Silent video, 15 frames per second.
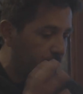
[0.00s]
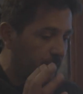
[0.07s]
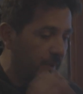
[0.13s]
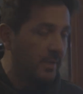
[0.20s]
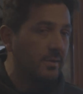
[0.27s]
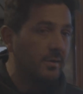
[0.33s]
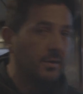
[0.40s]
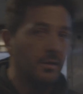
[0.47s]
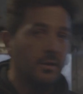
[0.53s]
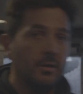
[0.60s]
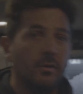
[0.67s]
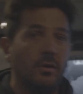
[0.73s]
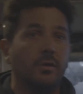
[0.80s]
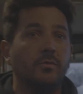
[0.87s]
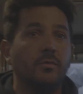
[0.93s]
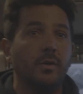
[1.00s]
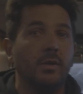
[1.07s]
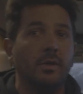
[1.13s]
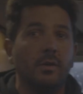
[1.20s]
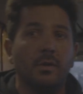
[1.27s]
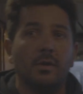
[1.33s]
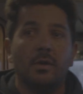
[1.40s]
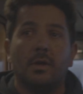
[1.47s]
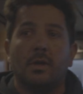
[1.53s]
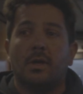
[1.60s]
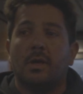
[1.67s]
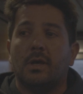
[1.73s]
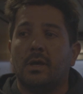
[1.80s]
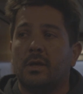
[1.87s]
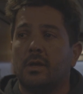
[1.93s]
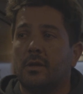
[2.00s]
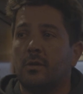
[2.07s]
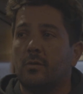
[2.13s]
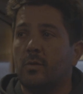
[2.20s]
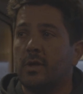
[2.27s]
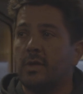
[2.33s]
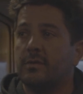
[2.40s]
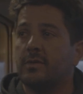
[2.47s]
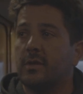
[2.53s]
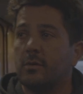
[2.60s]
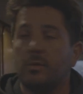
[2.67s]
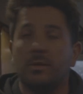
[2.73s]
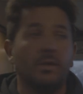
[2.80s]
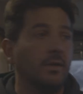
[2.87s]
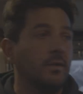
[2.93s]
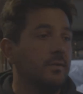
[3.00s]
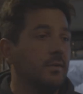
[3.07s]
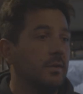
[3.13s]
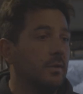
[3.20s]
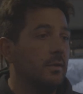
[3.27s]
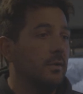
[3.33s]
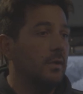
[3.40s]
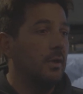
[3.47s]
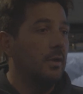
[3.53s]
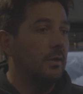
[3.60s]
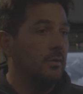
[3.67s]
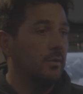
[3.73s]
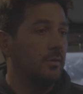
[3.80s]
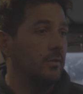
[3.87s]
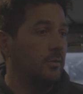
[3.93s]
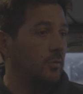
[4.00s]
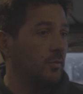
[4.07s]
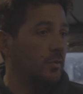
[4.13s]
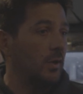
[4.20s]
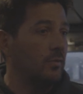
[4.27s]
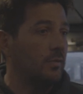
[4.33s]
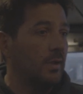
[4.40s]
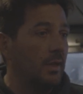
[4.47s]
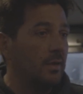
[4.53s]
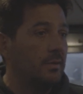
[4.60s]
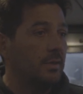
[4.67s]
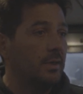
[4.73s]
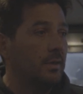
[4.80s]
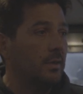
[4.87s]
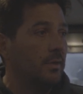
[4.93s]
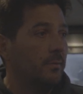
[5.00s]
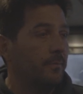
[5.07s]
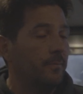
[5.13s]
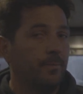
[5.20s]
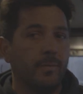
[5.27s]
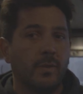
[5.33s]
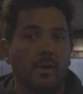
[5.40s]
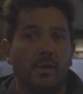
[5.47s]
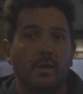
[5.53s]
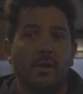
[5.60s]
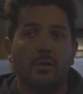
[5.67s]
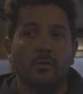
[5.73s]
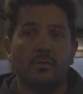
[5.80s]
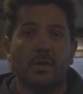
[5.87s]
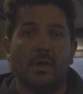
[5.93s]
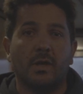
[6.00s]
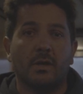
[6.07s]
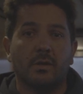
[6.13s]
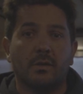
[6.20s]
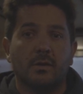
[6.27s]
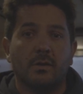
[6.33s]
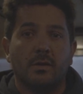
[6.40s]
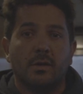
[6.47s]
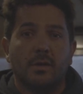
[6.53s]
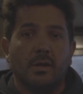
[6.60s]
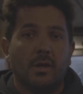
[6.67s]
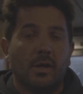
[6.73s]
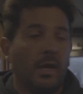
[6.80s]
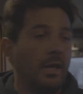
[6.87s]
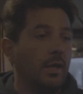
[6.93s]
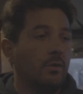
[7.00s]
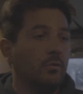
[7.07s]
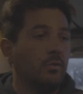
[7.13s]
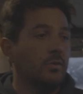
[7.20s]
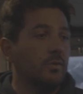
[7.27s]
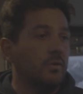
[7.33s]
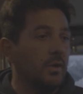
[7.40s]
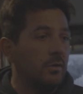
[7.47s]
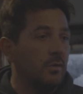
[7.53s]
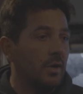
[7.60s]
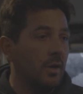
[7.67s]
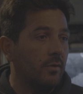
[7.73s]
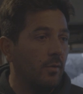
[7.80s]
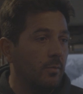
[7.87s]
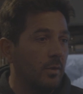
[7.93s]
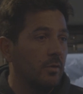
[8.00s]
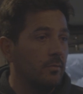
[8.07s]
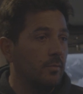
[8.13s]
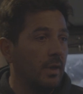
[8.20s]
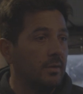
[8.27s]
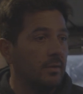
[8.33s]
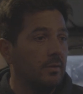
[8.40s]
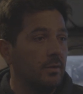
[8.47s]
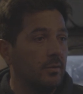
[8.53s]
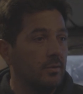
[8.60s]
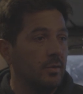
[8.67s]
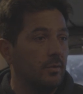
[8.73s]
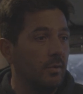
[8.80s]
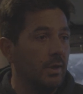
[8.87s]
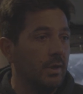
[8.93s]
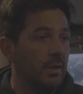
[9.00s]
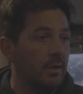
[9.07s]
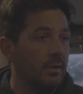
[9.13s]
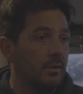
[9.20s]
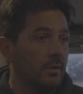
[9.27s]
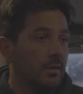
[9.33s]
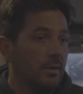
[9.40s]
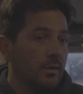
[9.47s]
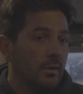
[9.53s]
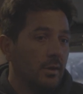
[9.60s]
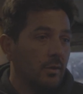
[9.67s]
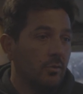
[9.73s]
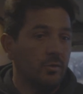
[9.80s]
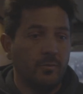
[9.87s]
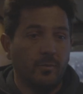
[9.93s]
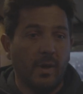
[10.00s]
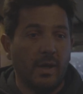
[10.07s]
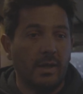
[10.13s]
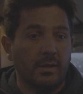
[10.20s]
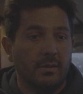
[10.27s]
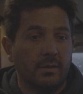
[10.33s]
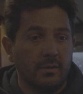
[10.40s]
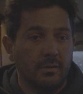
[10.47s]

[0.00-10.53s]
species in the country. And uh, when I started with this in 2018, it was like any question that you have about mantas in Costa Rica, it was valid.